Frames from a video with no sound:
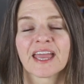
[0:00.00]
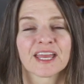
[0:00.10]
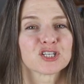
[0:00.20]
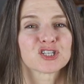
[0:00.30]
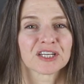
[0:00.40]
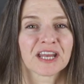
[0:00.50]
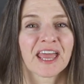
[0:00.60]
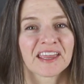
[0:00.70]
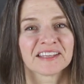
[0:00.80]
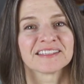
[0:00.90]
ancient
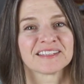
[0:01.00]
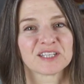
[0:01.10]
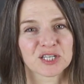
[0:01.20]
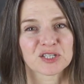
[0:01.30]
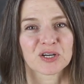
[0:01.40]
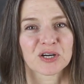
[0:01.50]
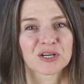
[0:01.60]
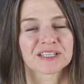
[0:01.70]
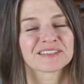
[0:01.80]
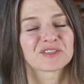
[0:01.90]
Hanes
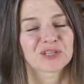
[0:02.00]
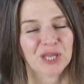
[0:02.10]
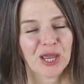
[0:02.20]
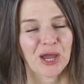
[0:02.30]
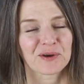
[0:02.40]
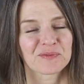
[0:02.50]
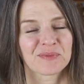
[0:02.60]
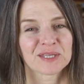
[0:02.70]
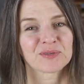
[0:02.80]
t-shirt sticking out of my